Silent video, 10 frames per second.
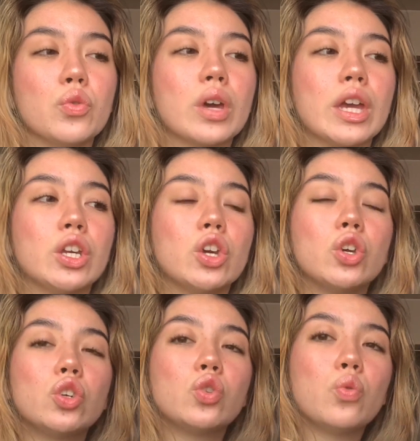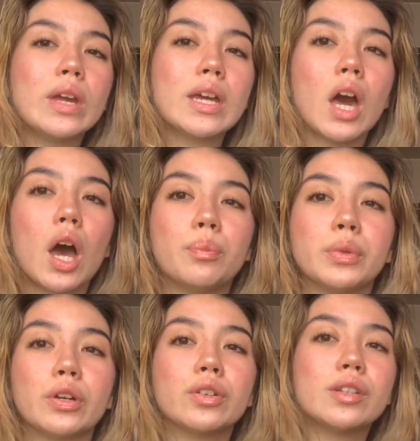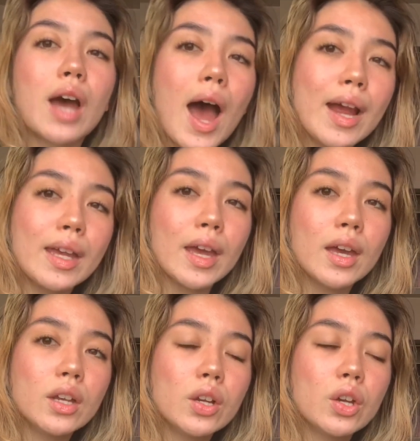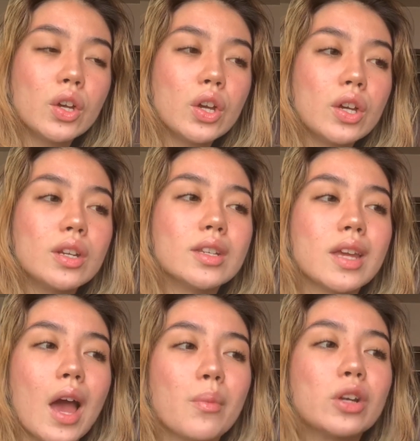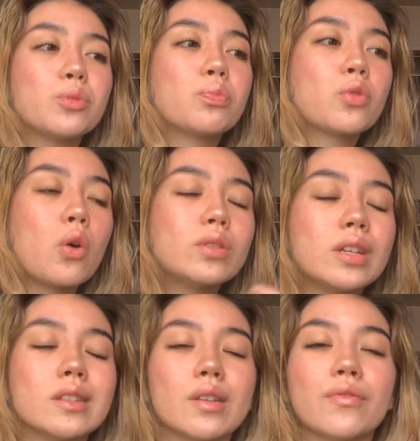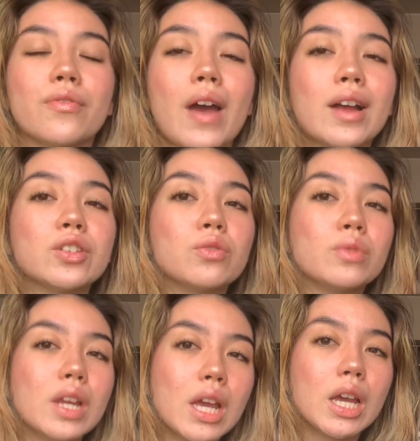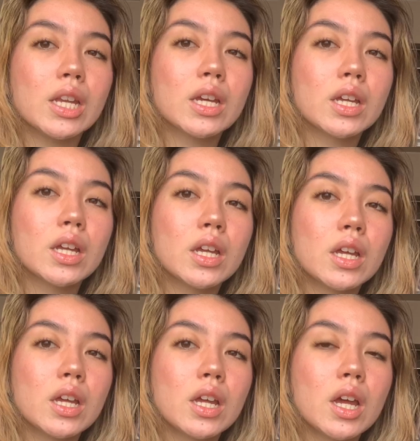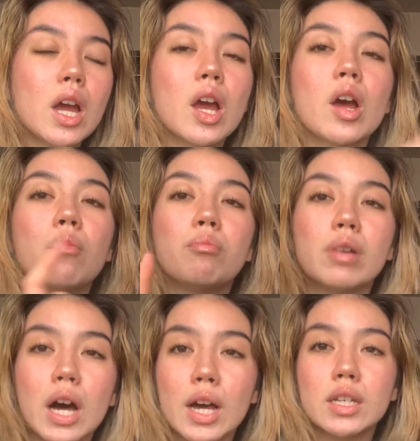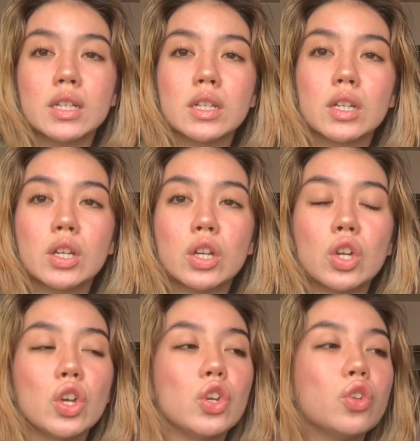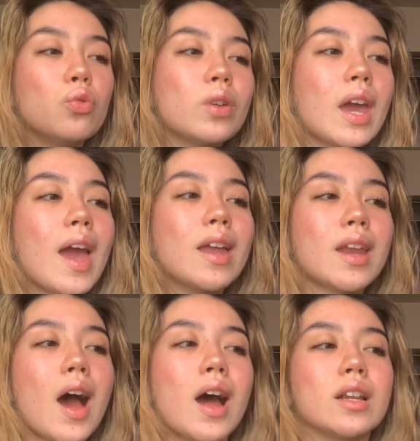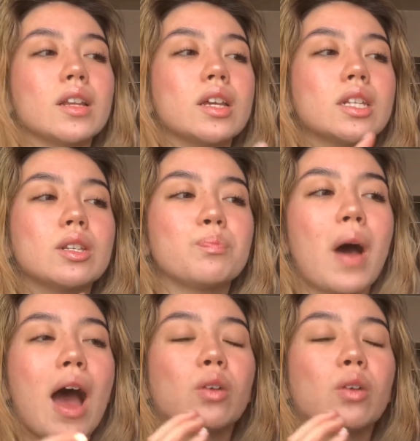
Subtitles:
can tweak up your diet to see how much proteins and fats you need, but you cannot spot